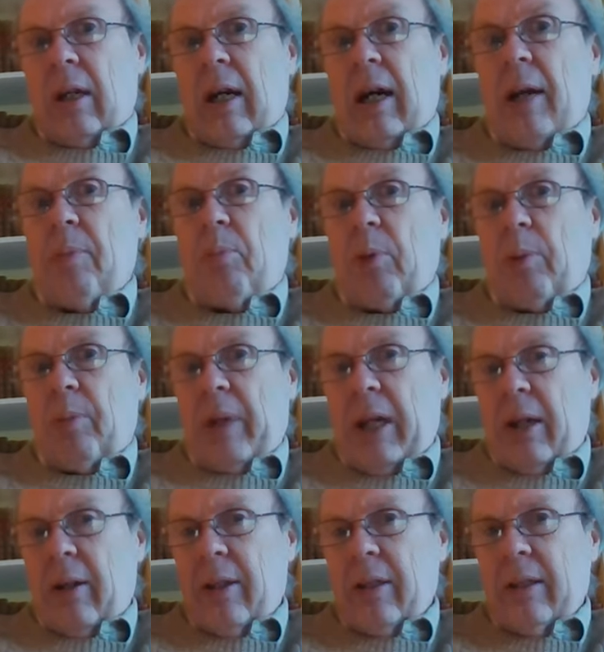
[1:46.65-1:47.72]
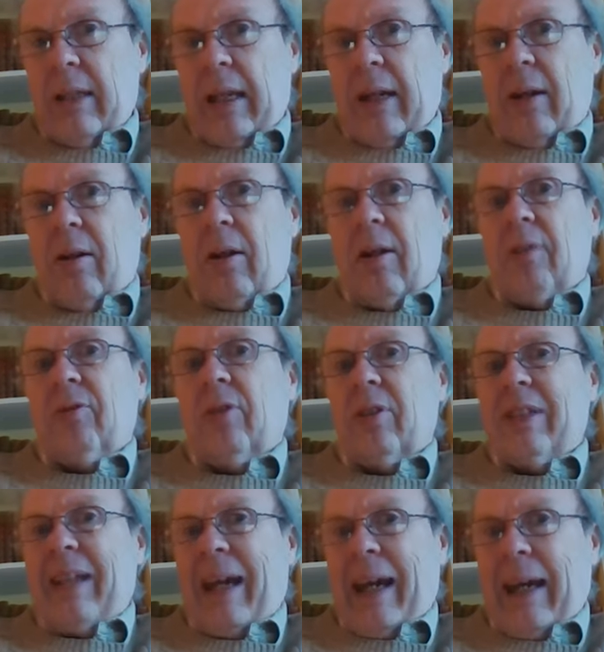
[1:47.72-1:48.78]
unprepared as they are for
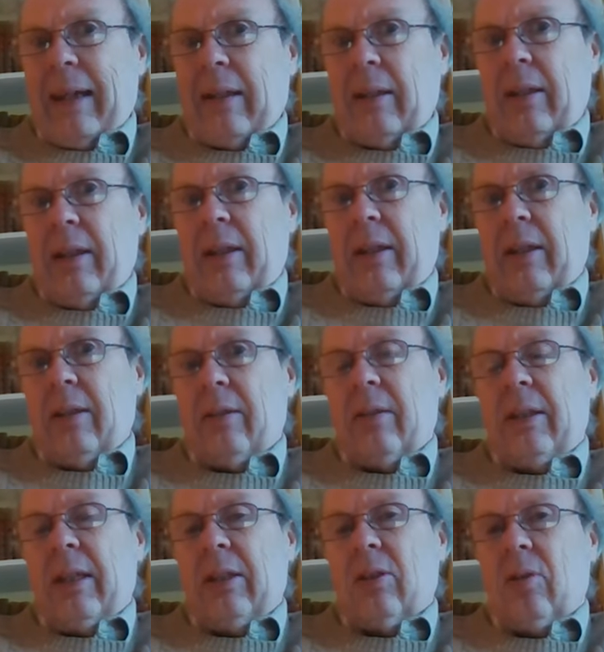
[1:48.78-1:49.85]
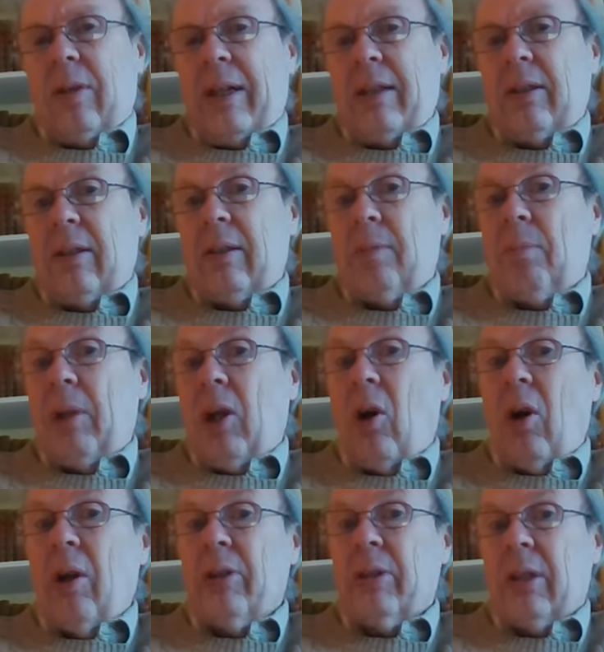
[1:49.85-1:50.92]
tackling this crisis, but
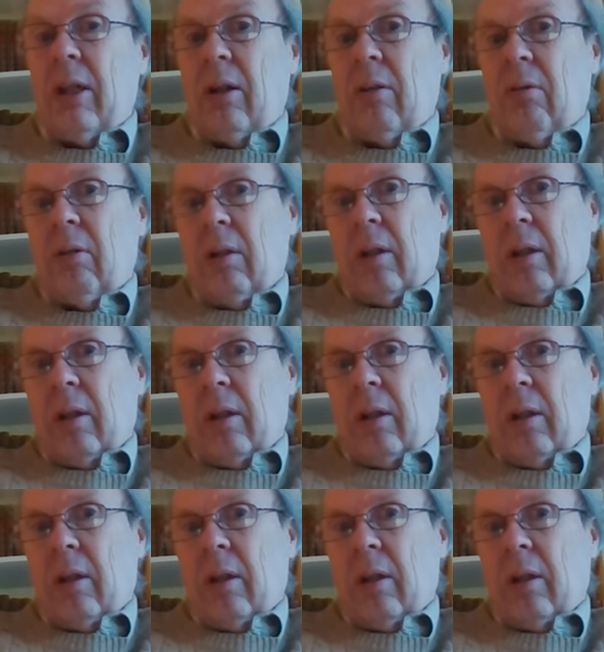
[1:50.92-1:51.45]
also